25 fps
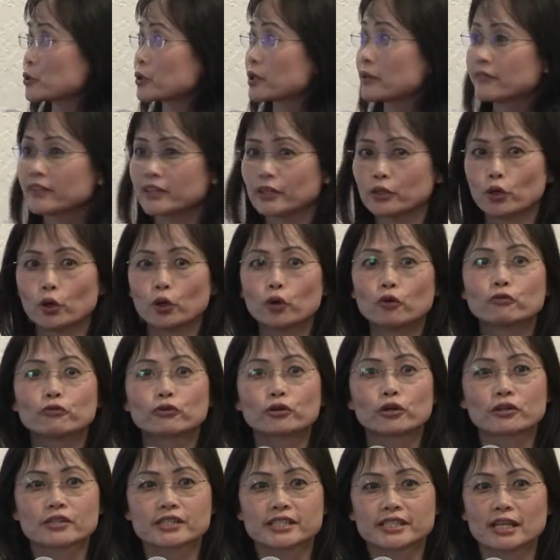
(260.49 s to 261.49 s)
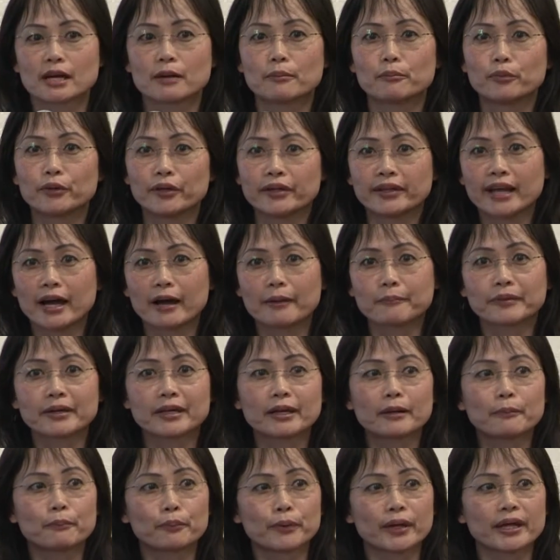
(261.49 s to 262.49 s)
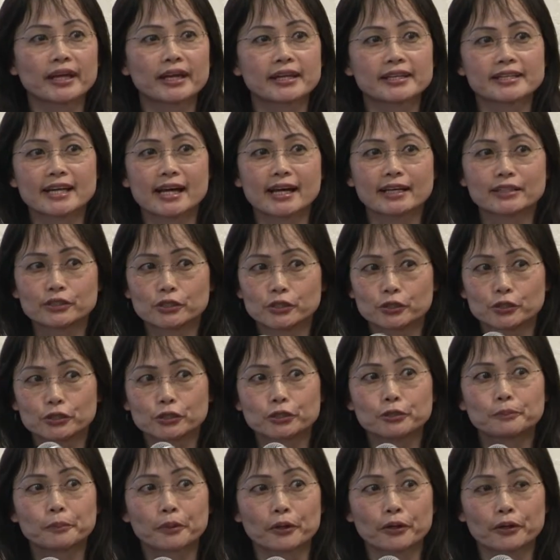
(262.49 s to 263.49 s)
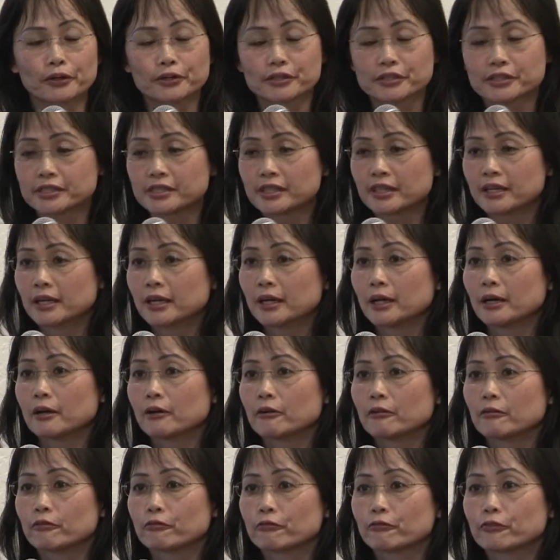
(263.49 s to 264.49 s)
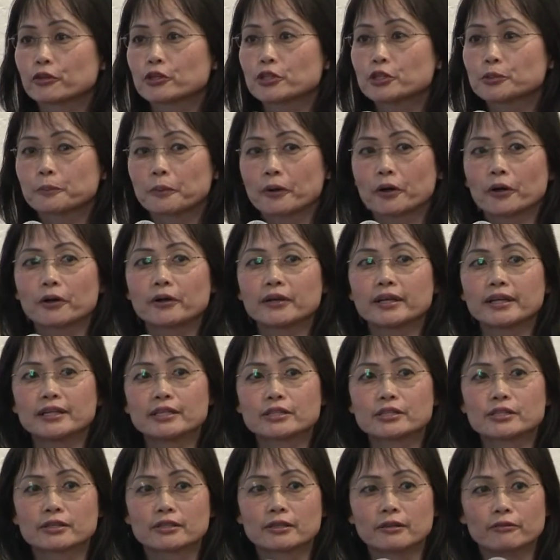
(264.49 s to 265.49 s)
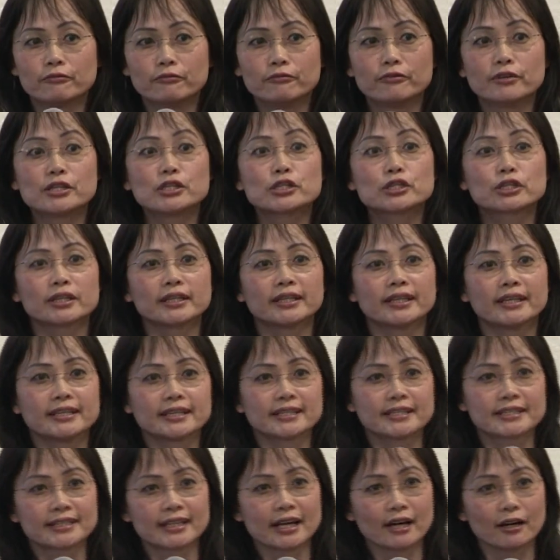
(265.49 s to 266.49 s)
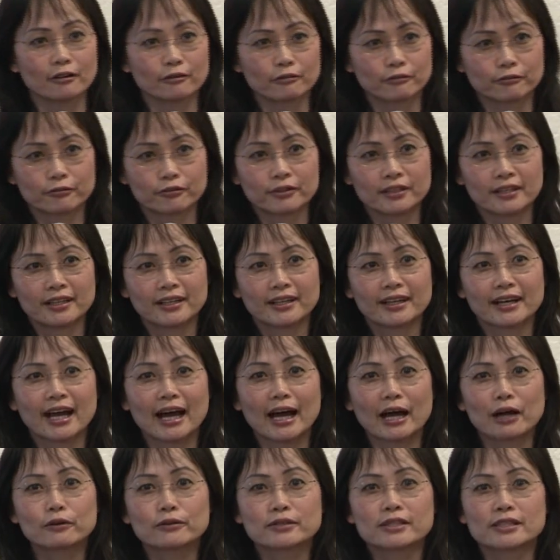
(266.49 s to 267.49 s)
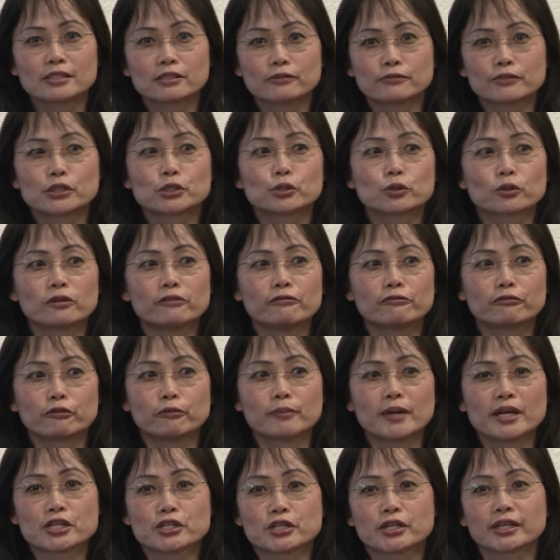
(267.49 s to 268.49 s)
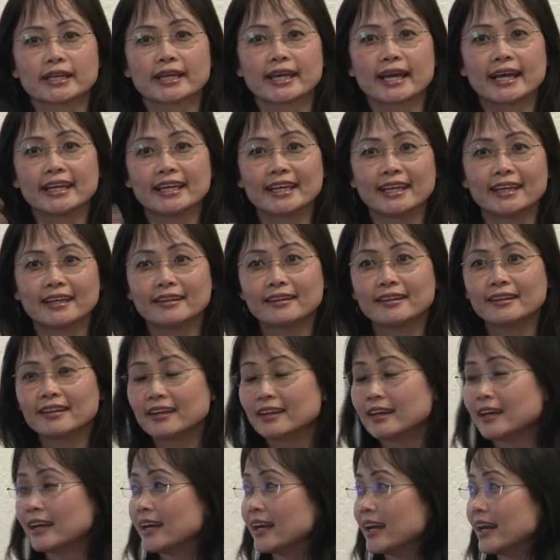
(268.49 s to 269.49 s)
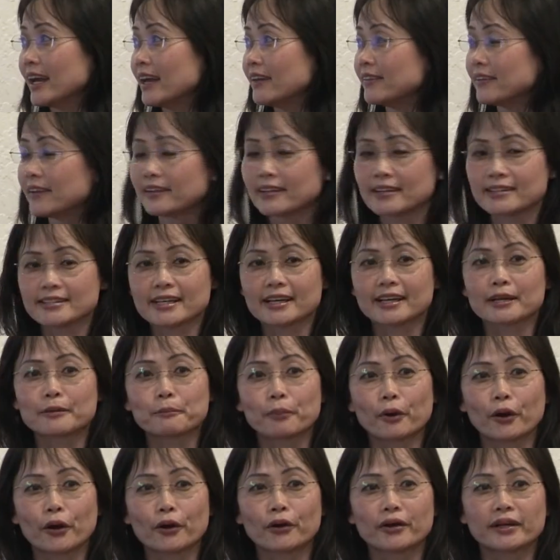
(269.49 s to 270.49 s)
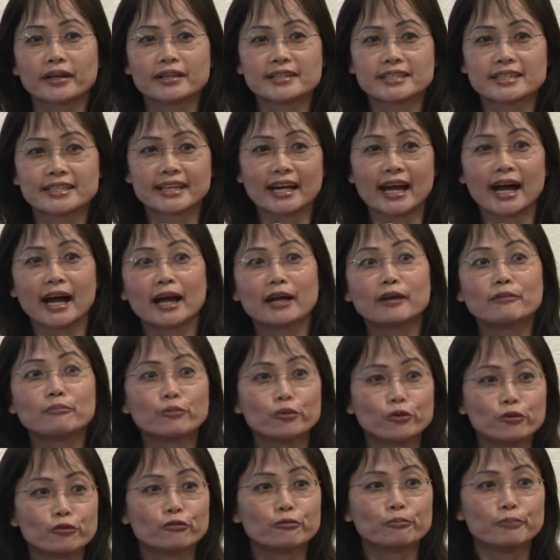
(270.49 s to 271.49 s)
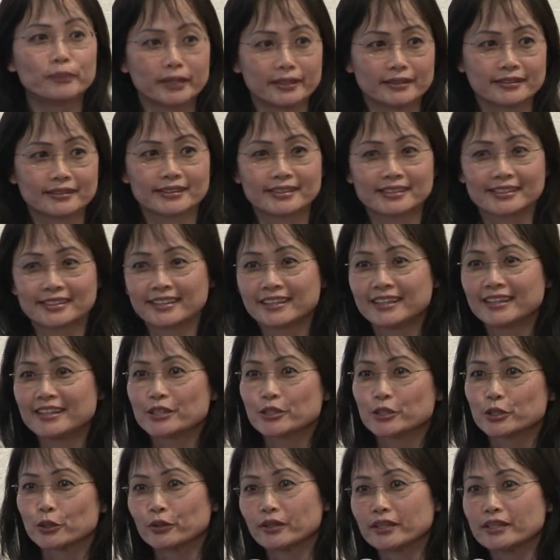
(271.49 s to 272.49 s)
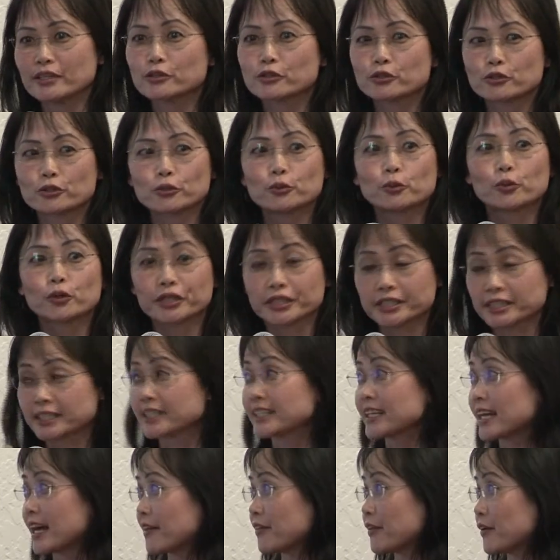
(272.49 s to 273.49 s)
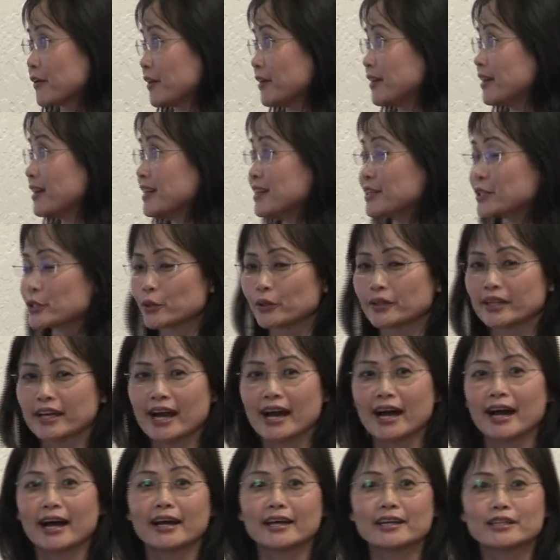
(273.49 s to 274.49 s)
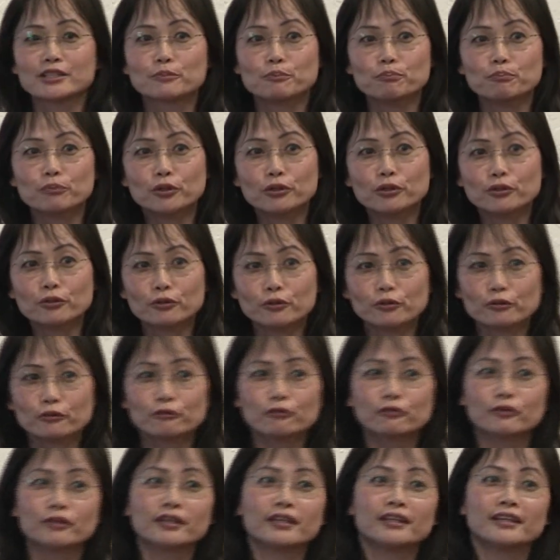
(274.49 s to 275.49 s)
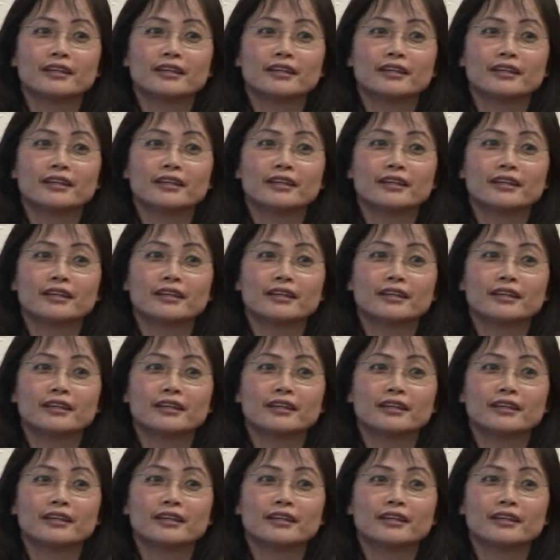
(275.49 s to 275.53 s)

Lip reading: sort of the overall summary. Now I'm going to break it down to 2 parts. First part is the vision itself. How does visual information get in? And then the second part is the eye movement. So these two work together. So the eyes move,